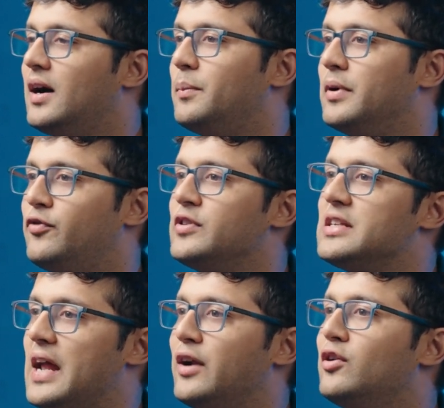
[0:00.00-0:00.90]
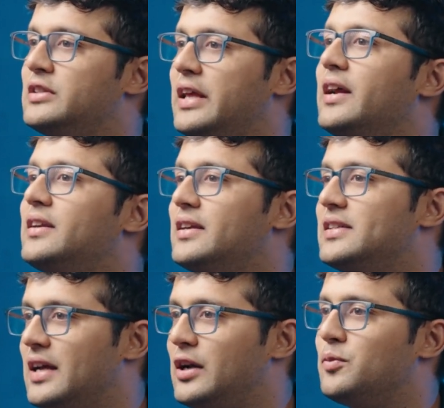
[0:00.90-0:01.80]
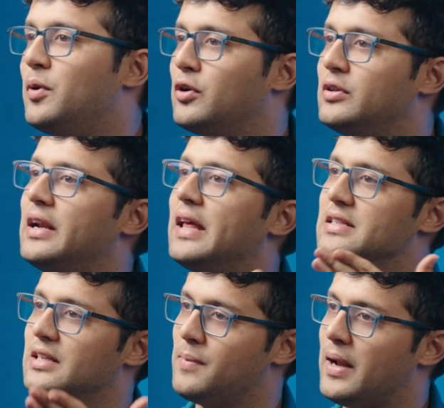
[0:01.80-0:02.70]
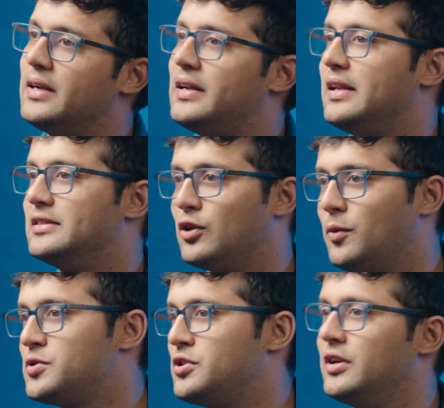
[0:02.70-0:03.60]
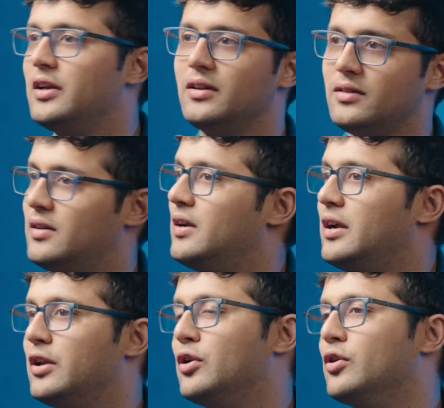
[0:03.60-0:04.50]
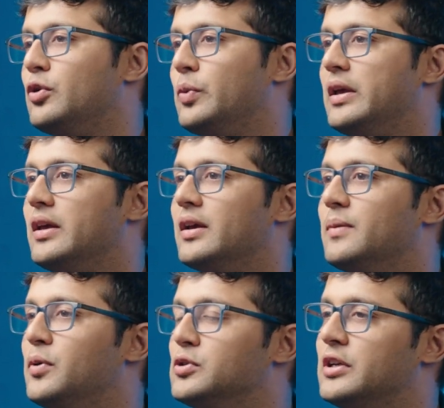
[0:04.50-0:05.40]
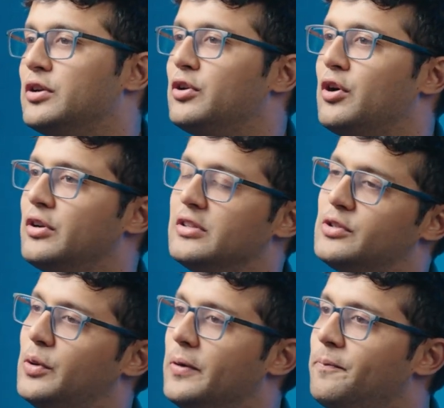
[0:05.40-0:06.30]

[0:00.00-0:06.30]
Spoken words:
But if it's an add-on, they get to decide tomorrow that, hey, is it mandatory, is it optional, do we impose it or not, and so on.